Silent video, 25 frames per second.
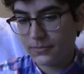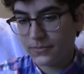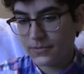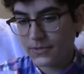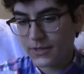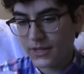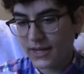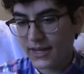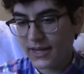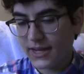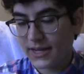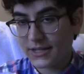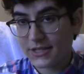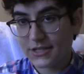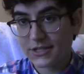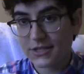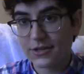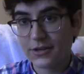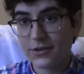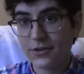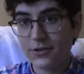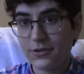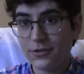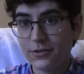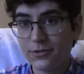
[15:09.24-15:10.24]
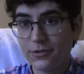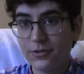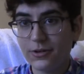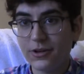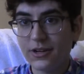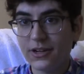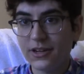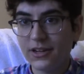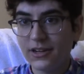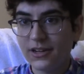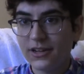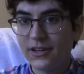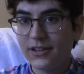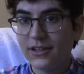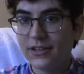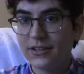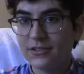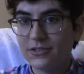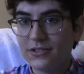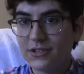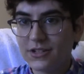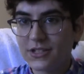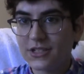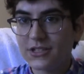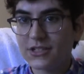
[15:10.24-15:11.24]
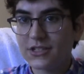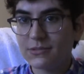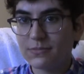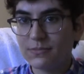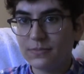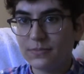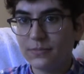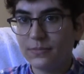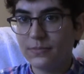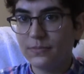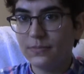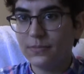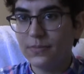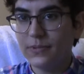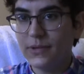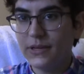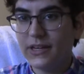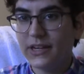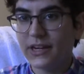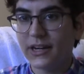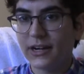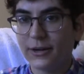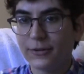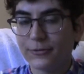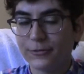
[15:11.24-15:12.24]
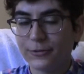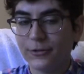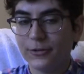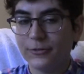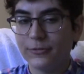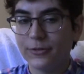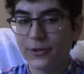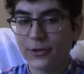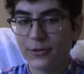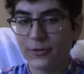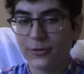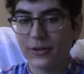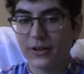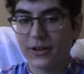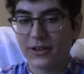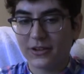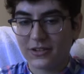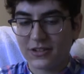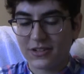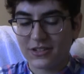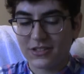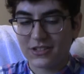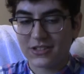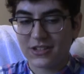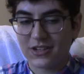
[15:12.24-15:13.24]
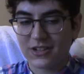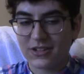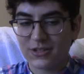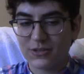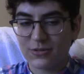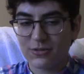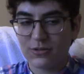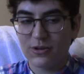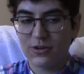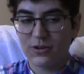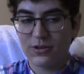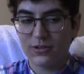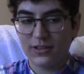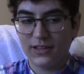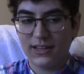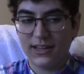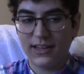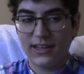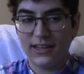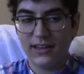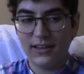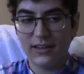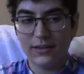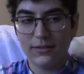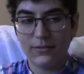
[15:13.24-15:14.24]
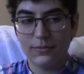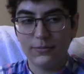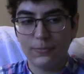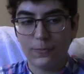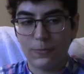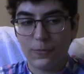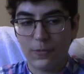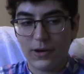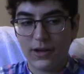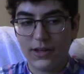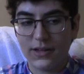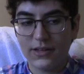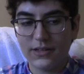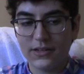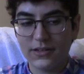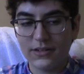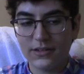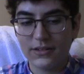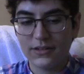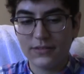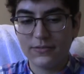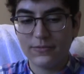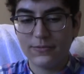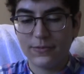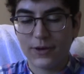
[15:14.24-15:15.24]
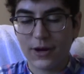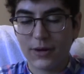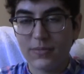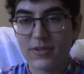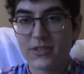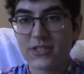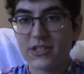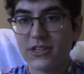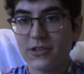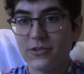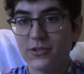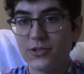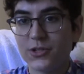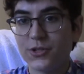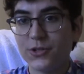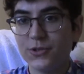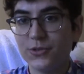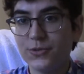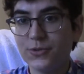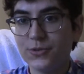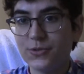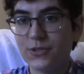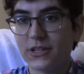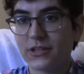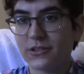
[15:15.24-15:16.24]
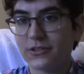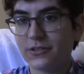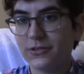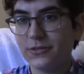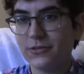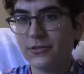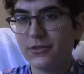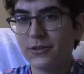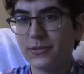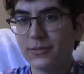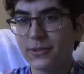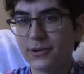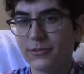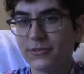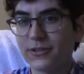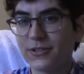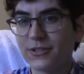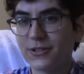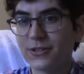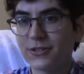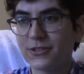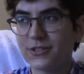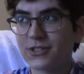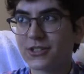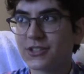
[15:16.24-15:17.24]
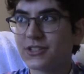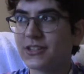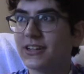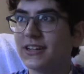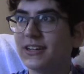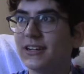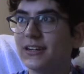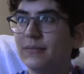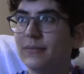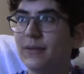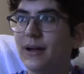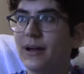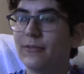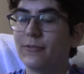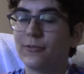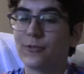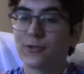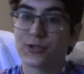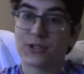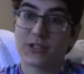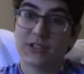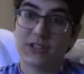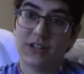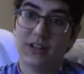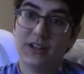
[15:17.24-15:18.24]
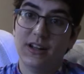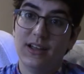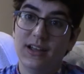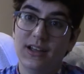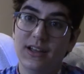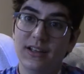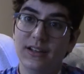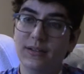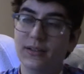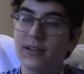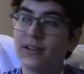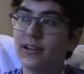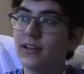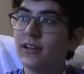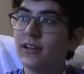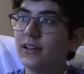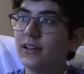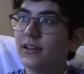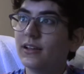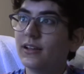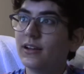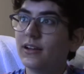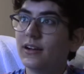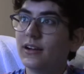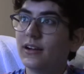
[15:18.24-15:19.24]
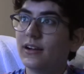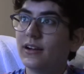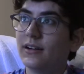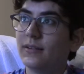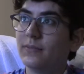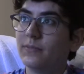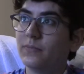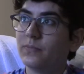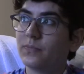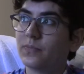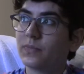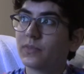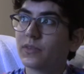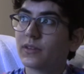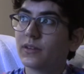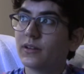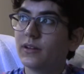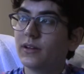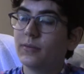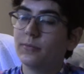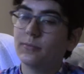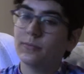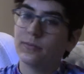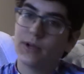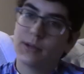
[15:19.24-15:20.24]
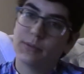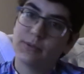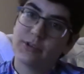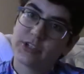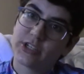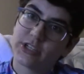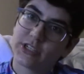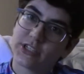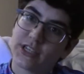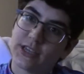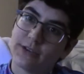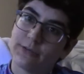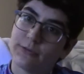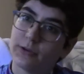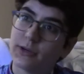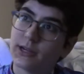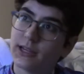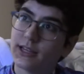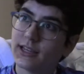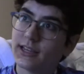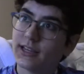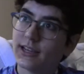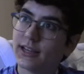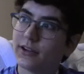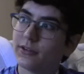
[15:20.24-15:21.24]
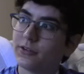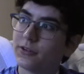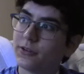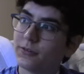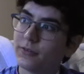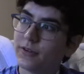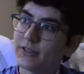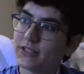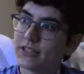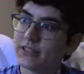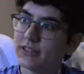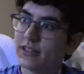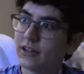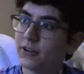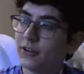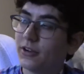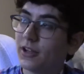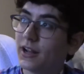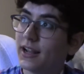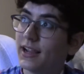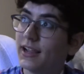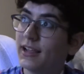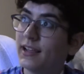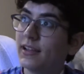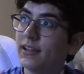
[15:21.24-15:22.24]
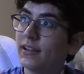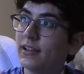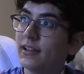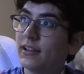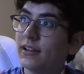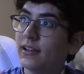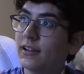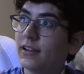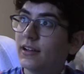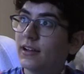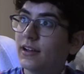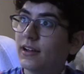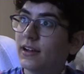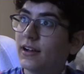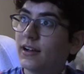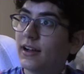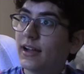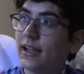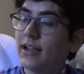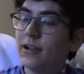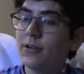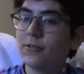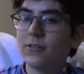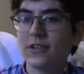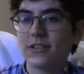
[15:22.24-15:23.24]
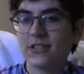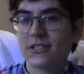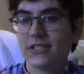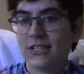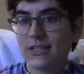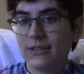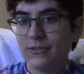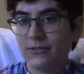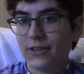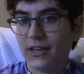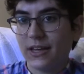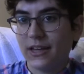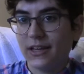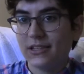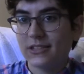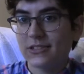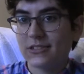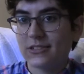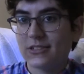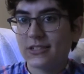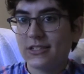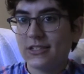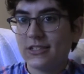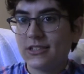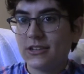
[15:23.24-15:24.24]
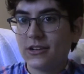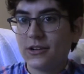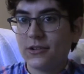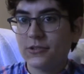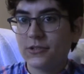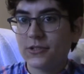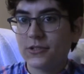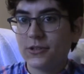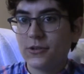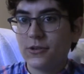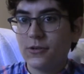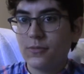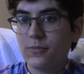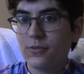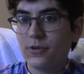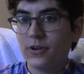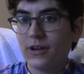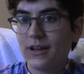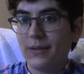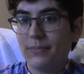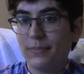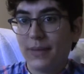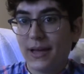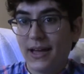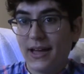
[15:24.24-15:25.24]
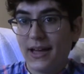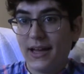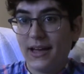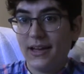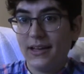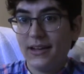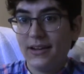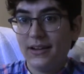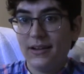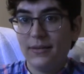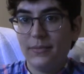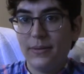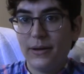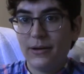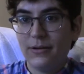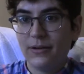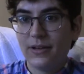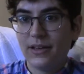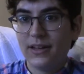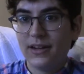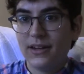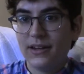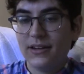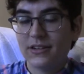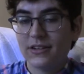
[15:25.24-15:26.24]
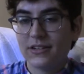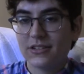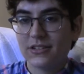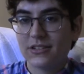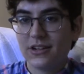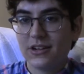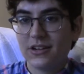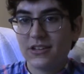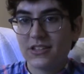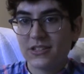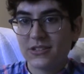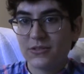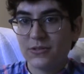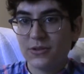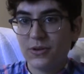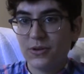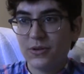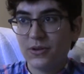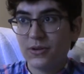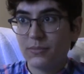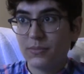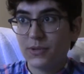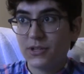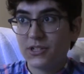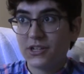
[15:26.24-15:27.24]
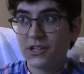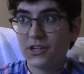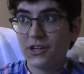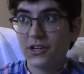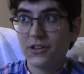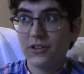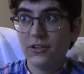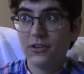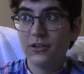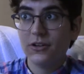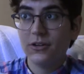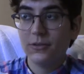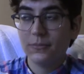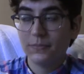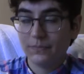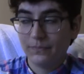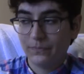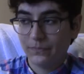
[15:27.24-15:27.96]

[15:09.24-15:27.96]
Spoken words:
Yeah, so just be careful if you're going on testosterone, like what pharmacy you choose, like do a little bit of research. I unfortunately did not. I'm using Safeway. I don't know if I said that already. I hear that CVS is also pretty bad about getting testosterone in particular.